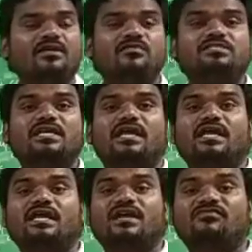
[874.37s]
which are
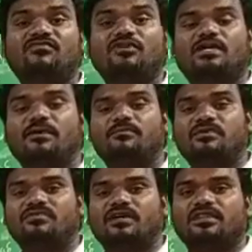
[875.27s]

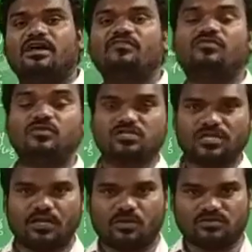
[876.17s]
kept for the
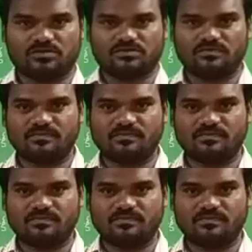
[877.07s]
future use.